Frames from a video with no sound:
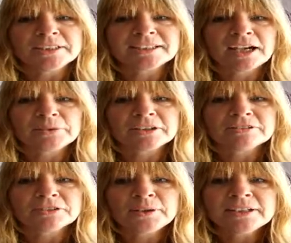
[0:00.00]
is going
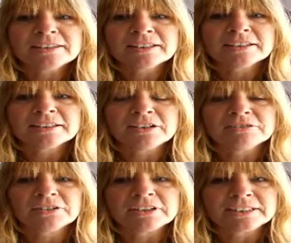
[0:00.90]
through anything that they're
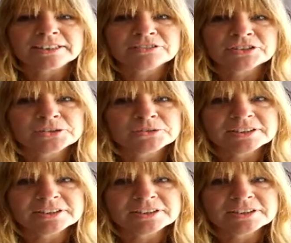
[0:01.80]
finding difficult